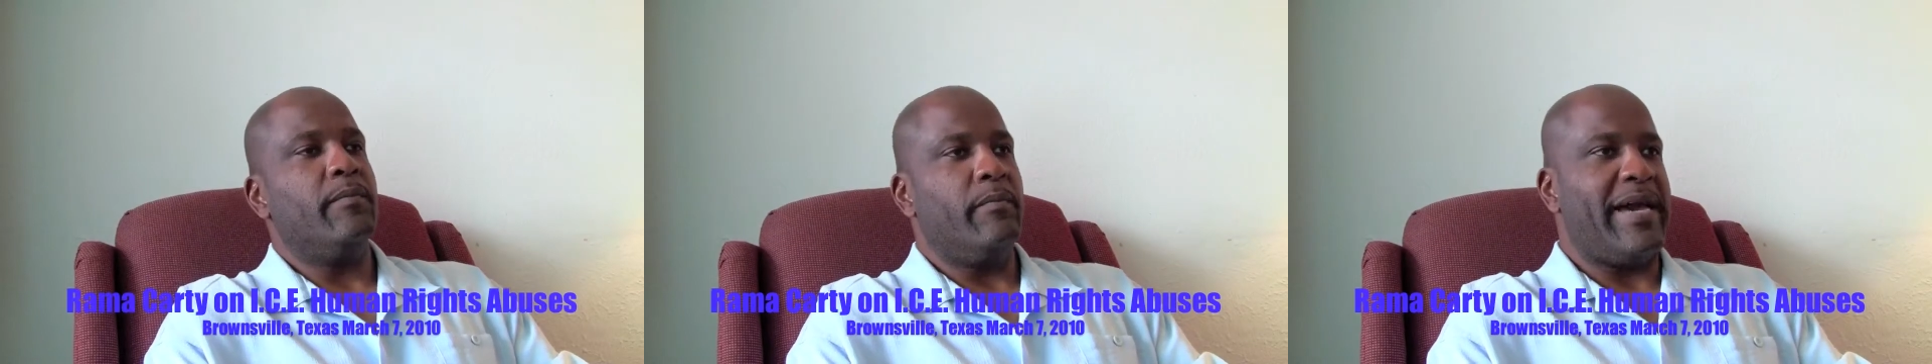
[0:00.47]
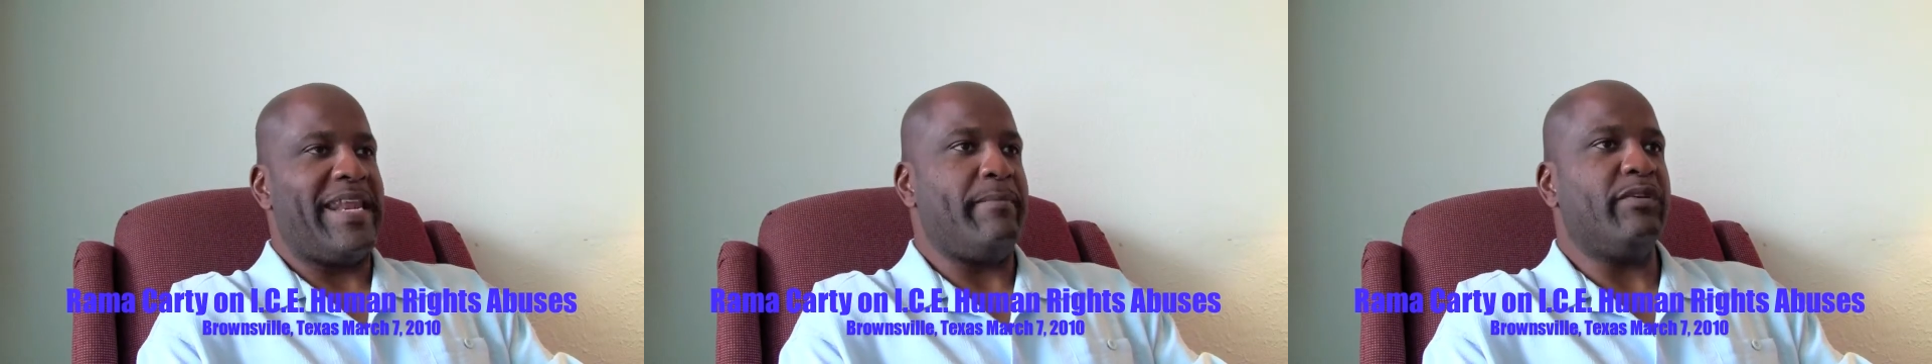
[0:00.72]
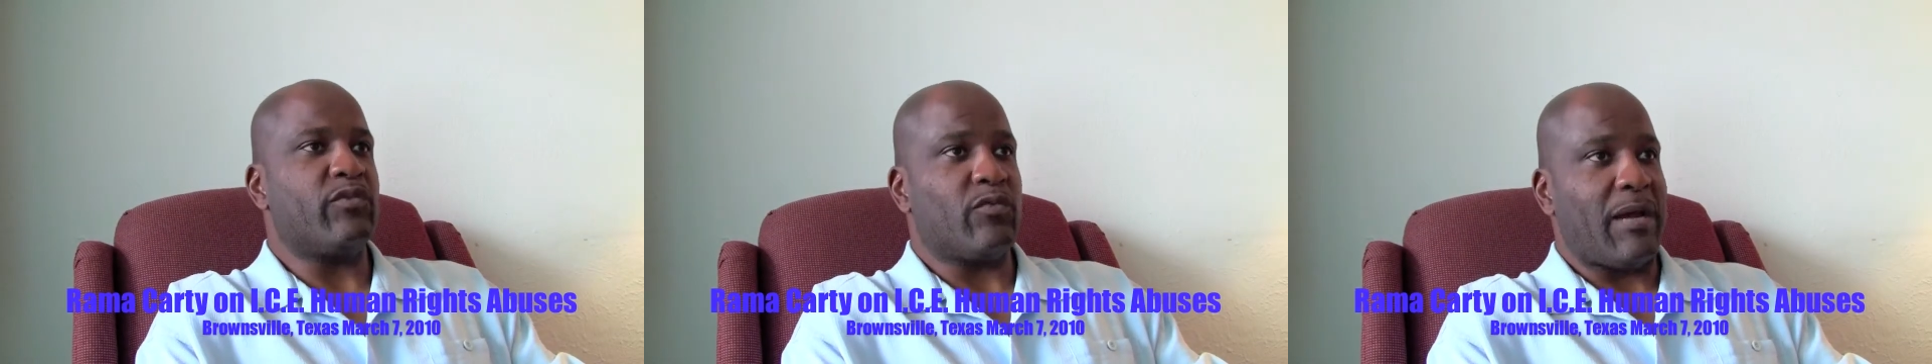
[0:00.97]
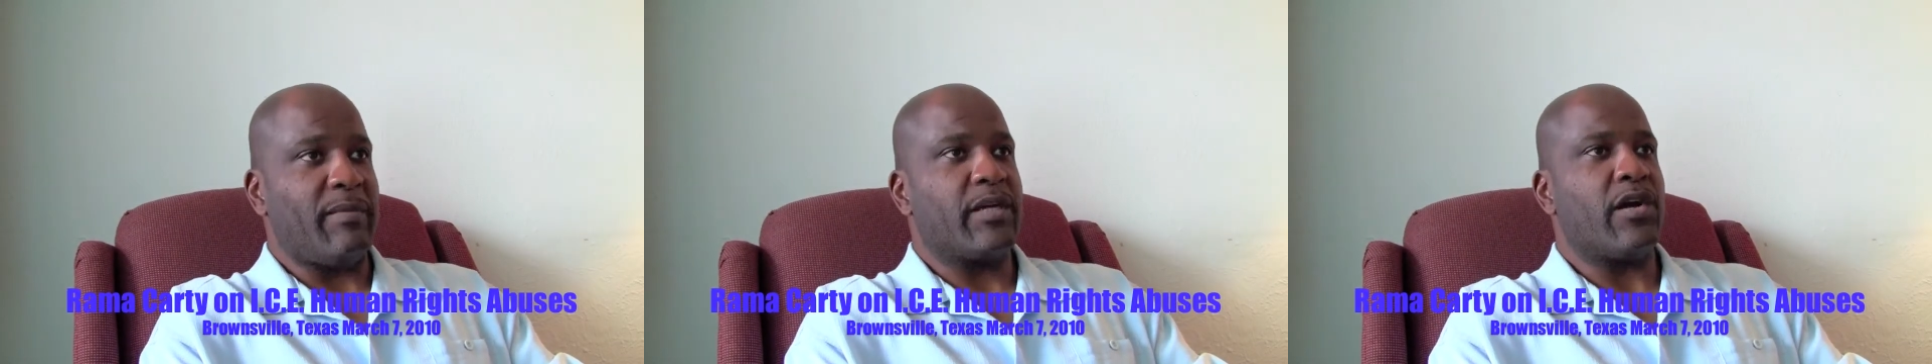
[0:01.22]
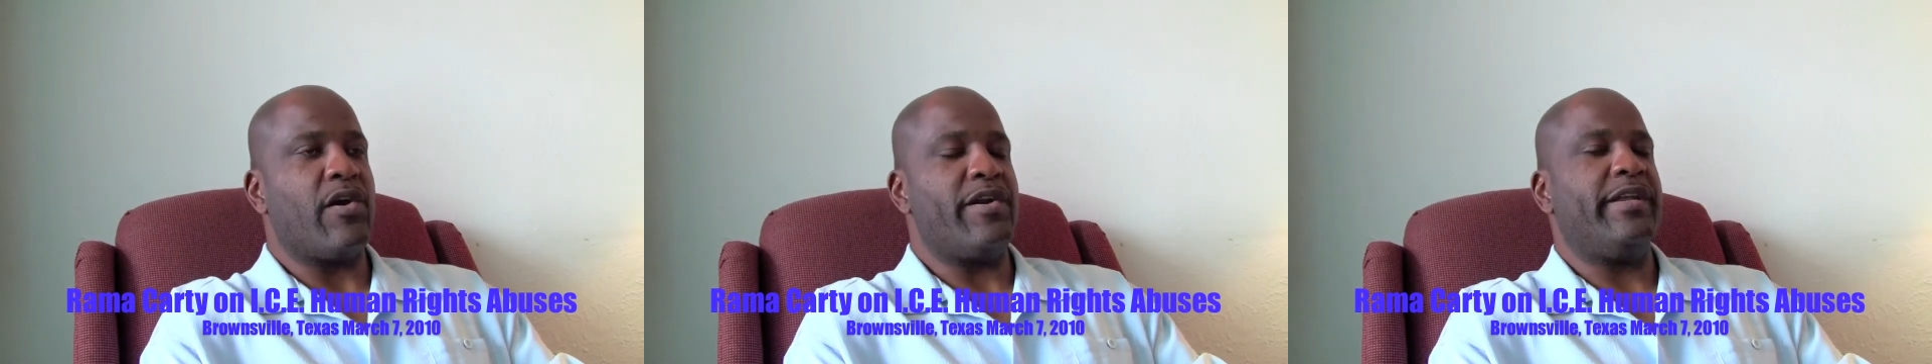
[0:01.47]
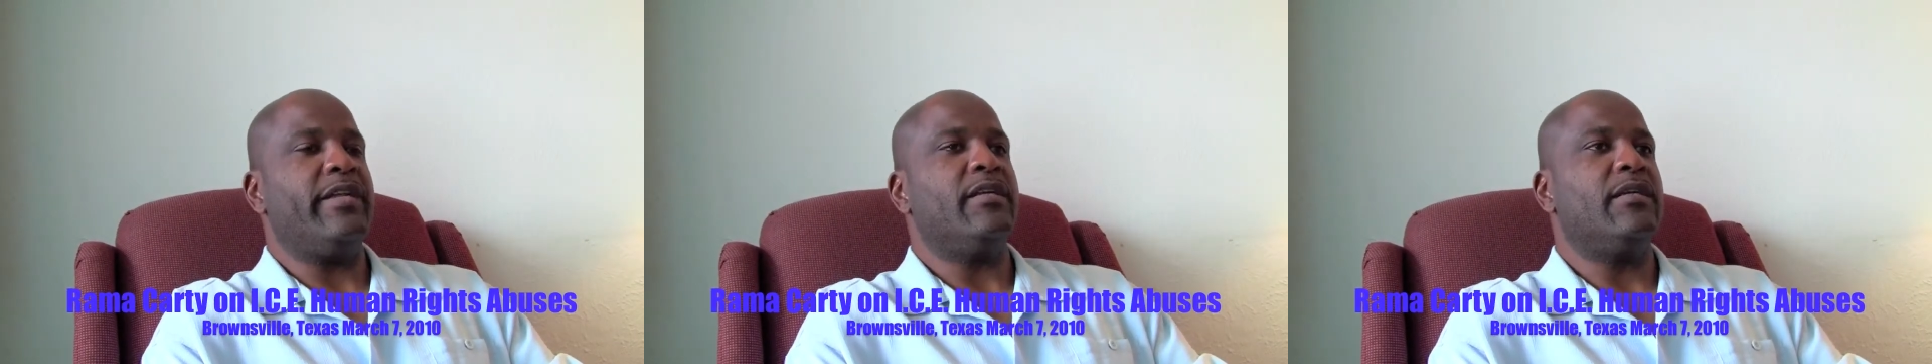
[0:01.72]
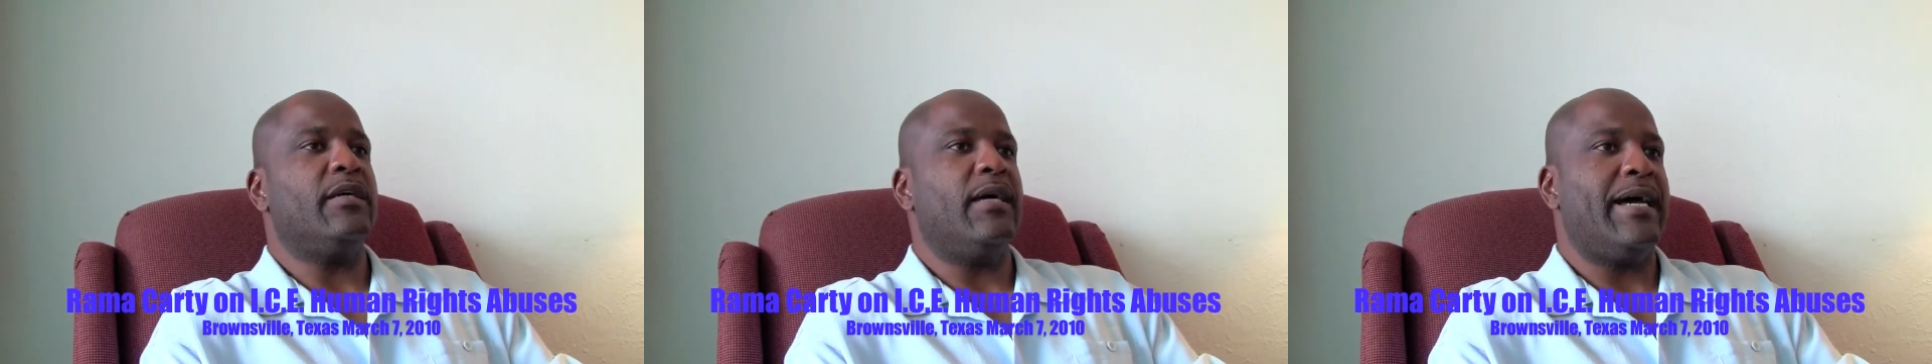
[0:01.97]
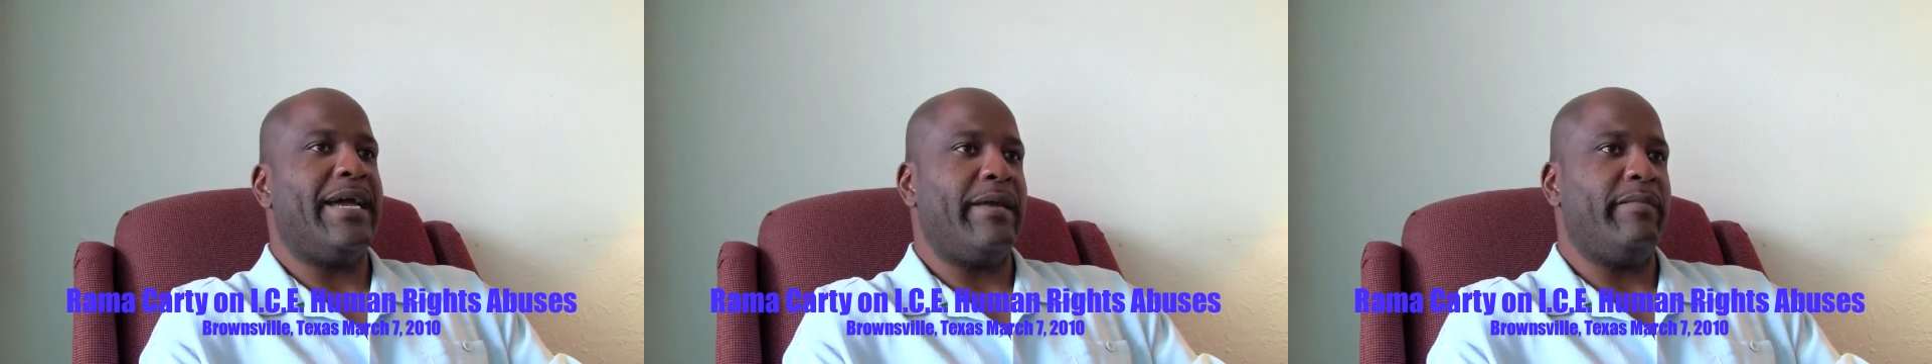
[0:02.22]
My name is Rama Carty.
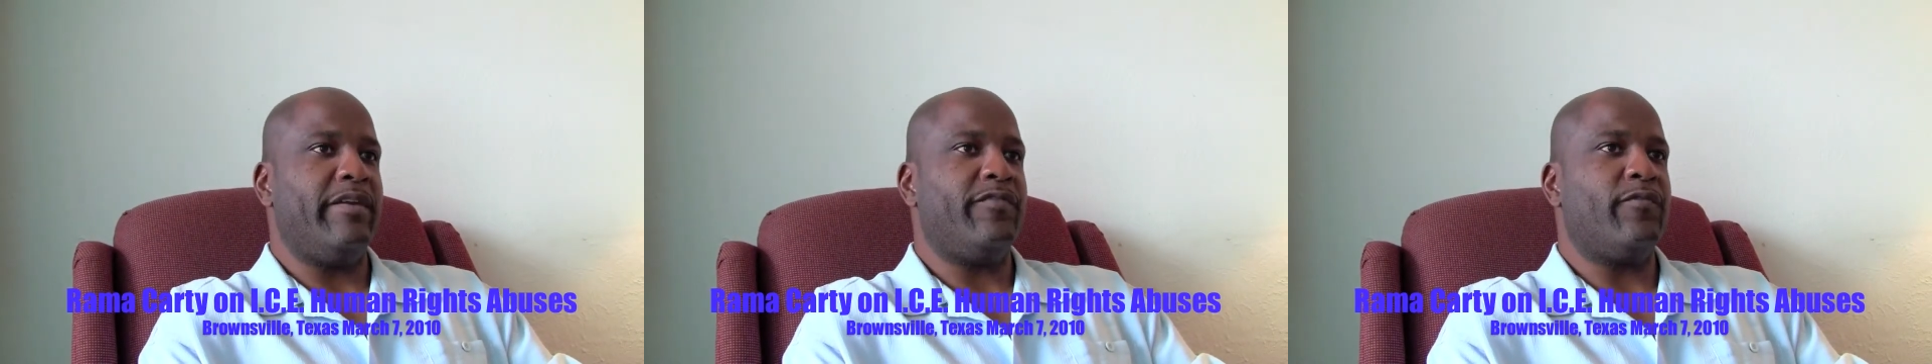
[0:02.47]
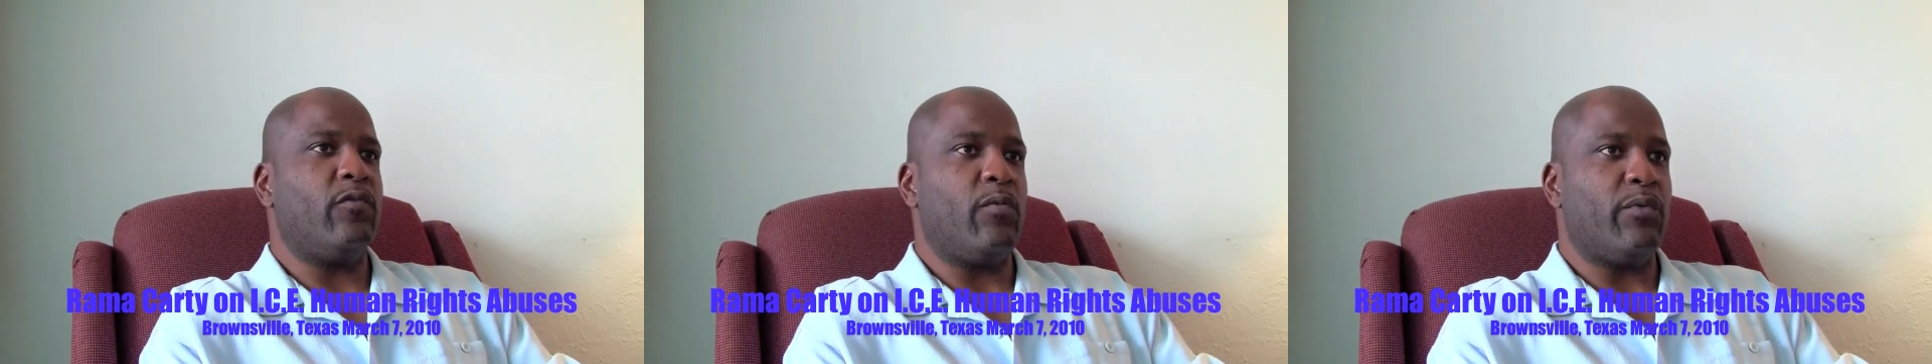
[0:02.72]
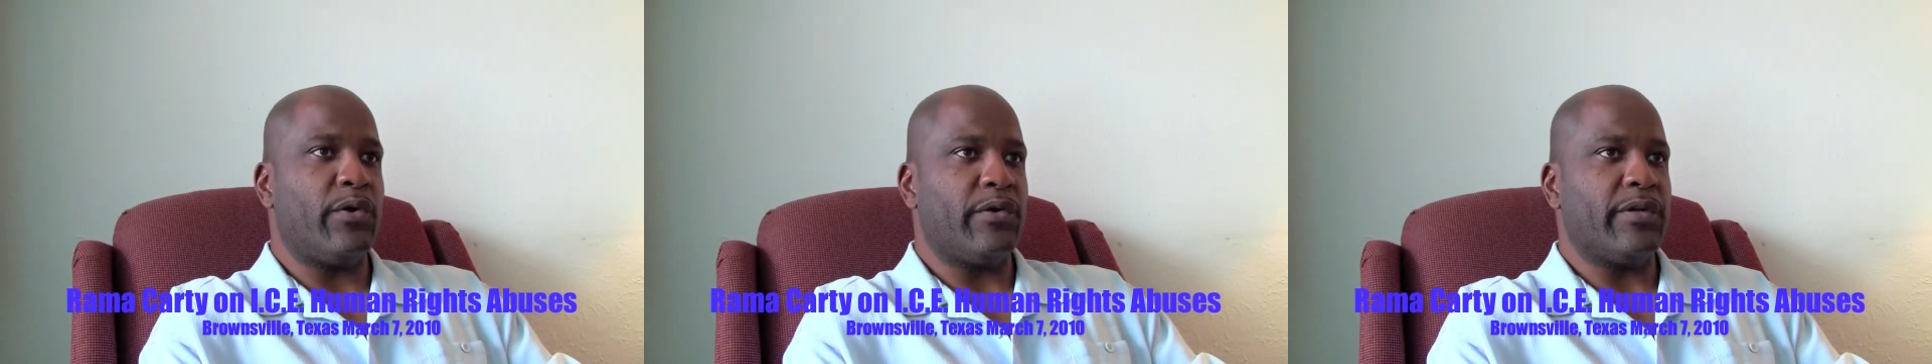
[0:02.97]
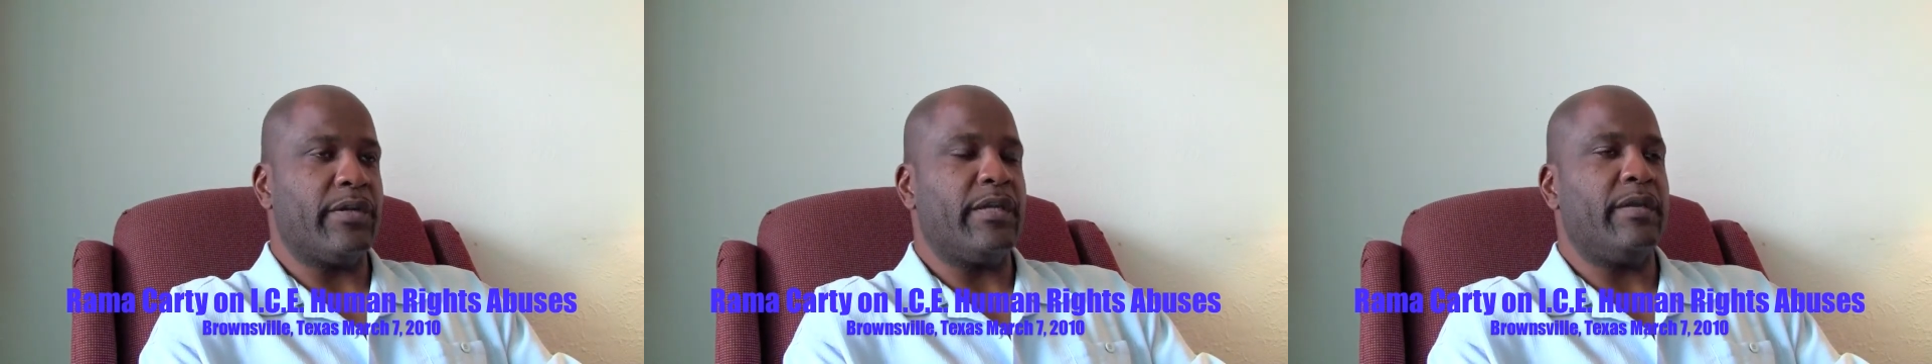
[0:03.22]
I am a former